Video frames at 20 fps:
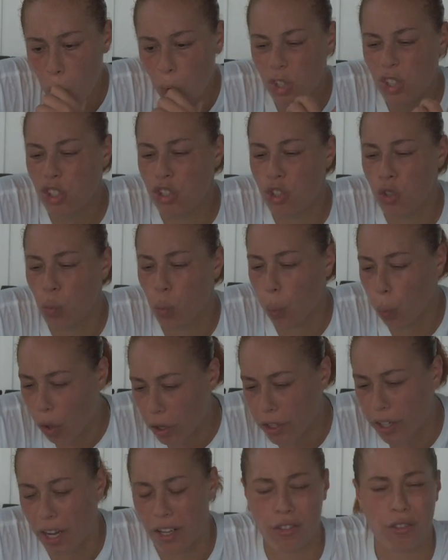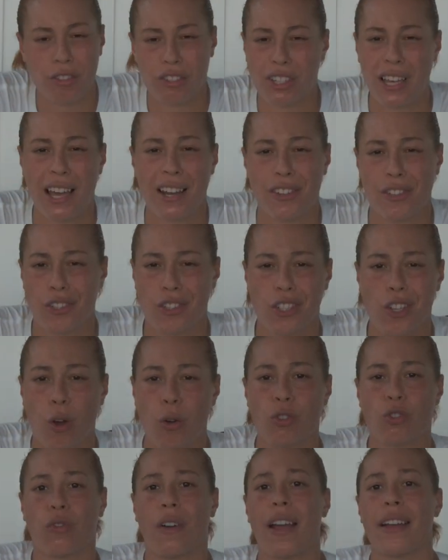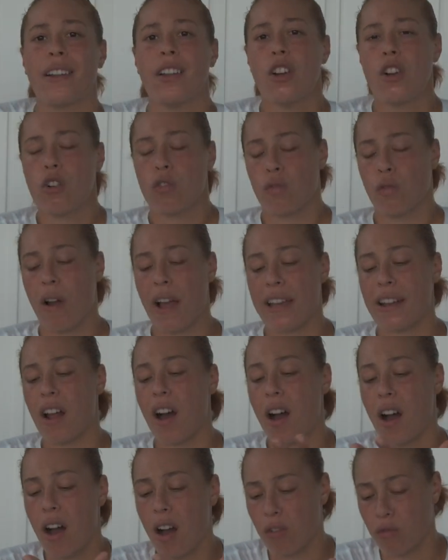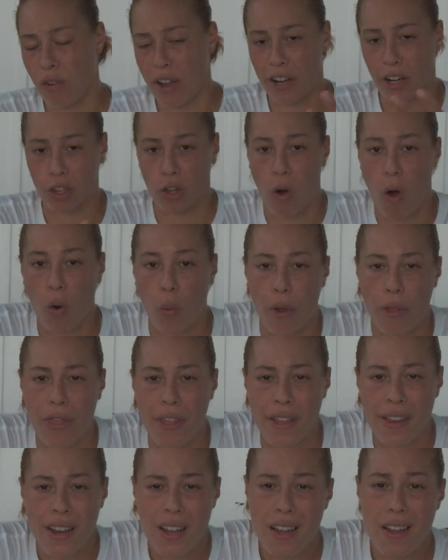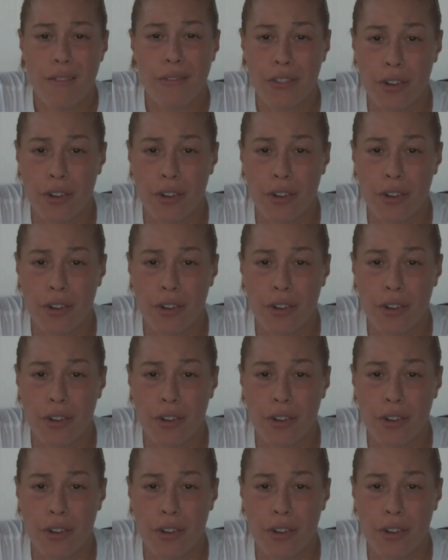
what should you work on? So this kind of just goes right right, uh, right along with it.